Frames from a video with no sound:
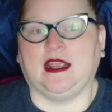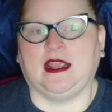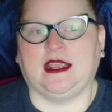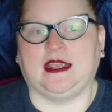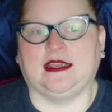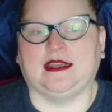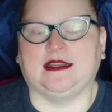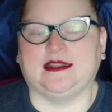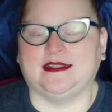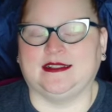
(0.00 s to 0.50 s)

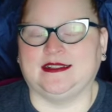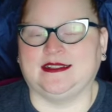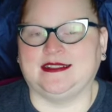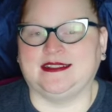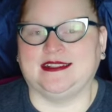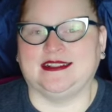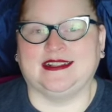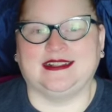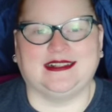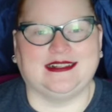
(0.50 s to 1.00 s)

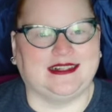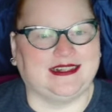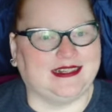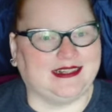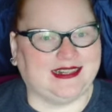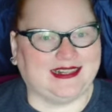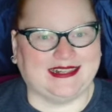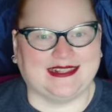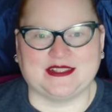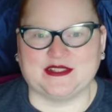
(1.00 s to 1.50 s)
And
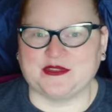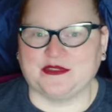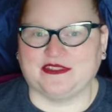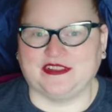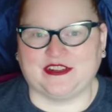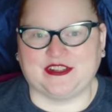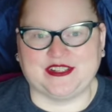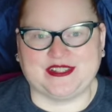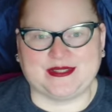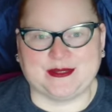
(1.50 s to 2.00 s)
it's a
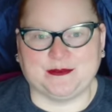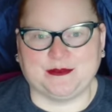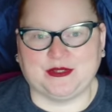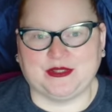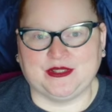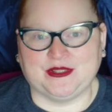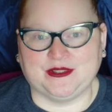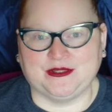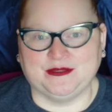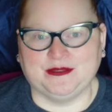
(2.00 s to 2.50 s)
very
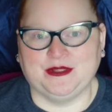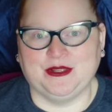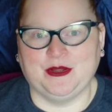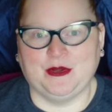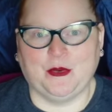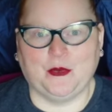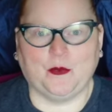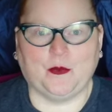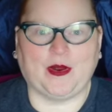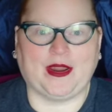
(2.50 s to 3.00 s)
simple
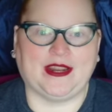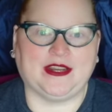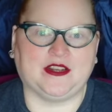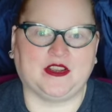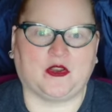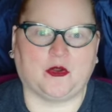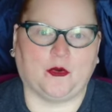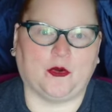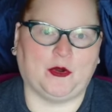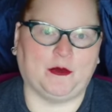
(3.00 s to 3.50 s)
way to
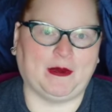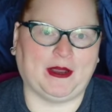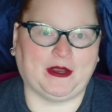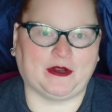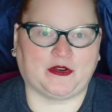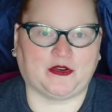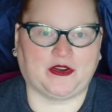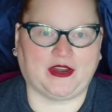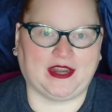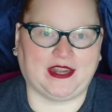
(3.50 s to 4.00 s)
go
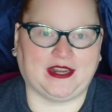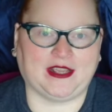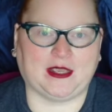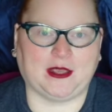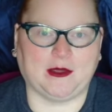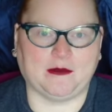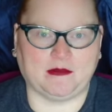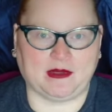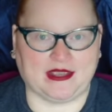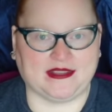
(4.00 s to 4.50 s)
about creating
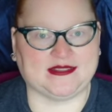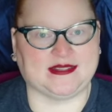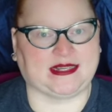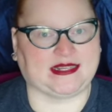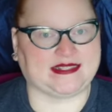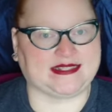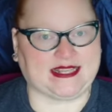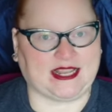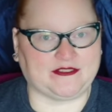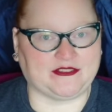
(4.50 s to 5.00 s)
a
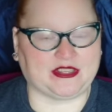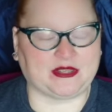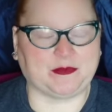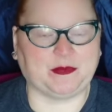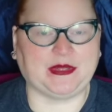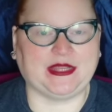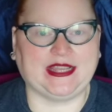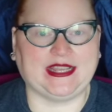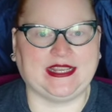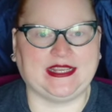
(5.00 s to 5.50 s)
basic saving
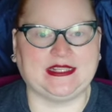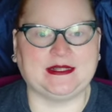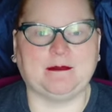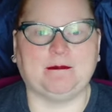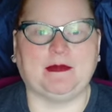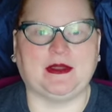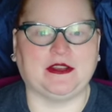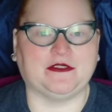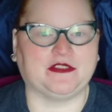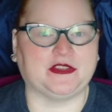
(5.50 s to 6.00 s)
plan,
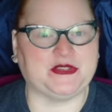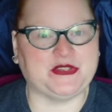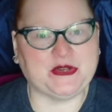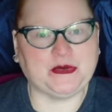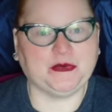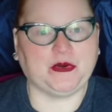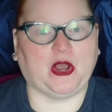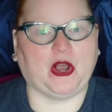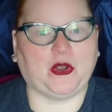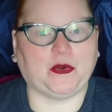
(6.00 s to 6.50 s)
but if you
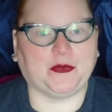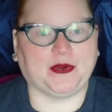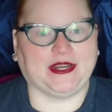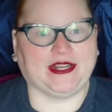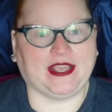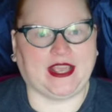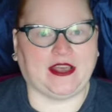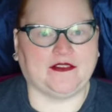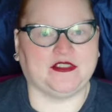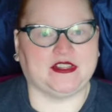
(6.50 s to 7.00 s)
don't
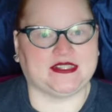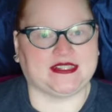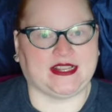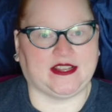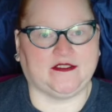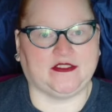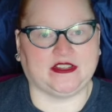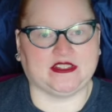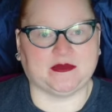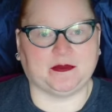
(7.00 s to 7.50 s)
already have a
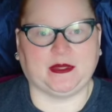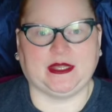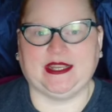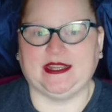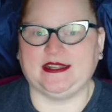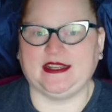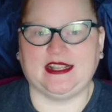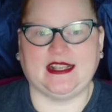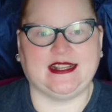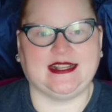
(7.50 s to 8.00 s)
savings
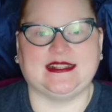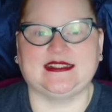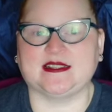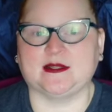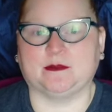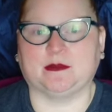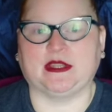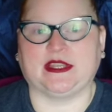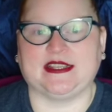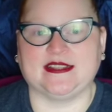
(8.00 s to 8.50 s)
plan, it's a
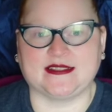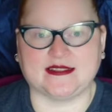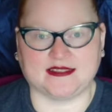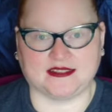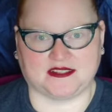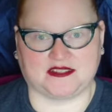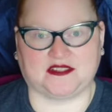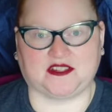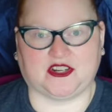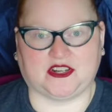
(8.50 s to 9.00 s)
place
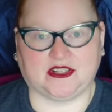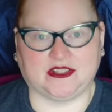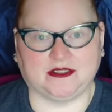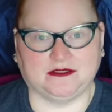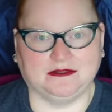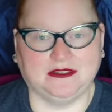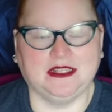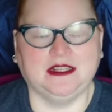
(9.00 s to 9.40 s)
to start.